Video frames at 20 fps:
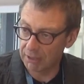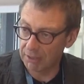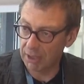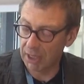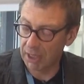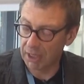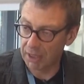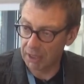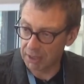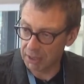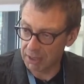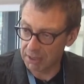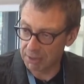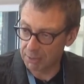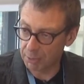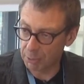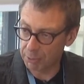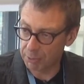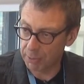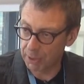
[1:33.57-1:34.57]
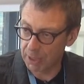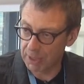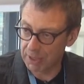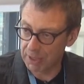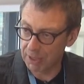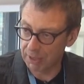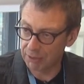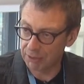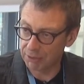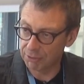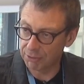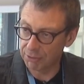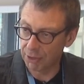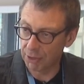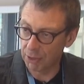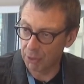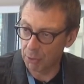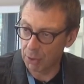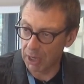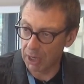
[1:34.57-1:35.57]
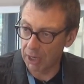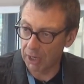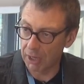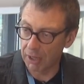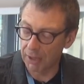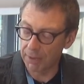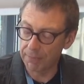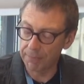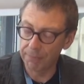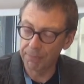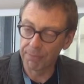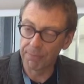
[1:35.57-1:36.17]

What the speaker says: taking desmopressin for a while.